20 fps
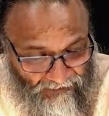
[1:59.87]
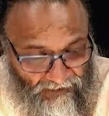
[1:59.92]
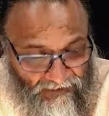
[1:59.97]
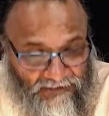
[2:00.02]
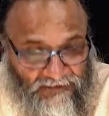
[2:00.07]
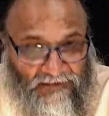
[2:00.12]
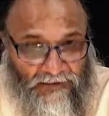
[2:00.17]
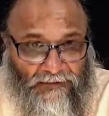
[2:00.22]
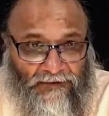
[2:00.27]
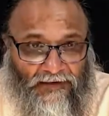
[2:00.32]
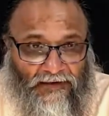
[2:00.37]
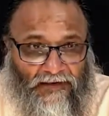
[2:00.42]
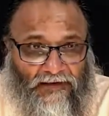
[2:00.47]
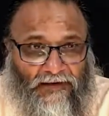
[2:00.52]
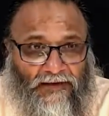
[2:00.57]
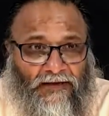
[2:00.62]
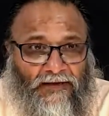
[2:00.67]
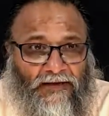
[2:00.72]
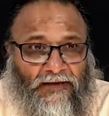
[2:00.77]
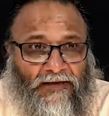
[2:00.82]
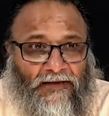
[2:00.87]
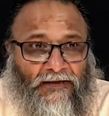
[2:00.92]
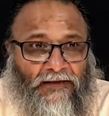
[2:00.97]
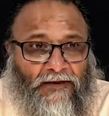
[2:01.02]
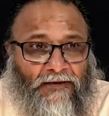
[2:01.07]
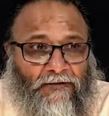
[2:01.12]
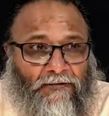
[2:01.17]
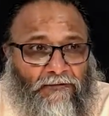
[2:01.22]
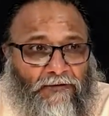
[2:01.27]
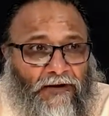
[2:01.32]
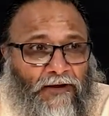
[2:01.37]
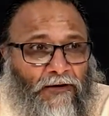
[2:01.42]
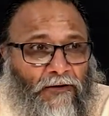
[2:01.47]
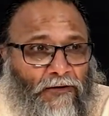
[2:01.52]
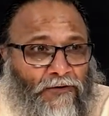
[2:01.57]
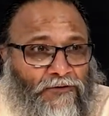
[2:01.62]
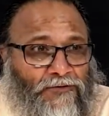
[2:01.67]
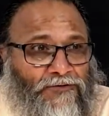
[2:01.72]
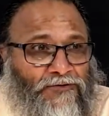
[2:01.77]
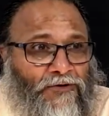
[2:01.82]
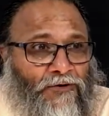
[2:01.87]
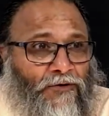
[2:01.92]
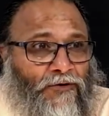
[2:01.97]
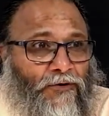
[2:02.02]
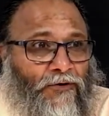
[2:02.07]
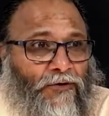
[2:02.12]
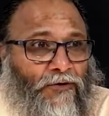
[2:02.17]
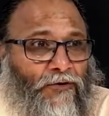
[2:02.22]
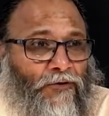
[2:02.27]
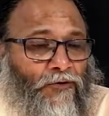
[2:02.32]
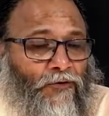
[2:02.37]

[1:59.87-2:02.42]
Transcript: Similarly, we also,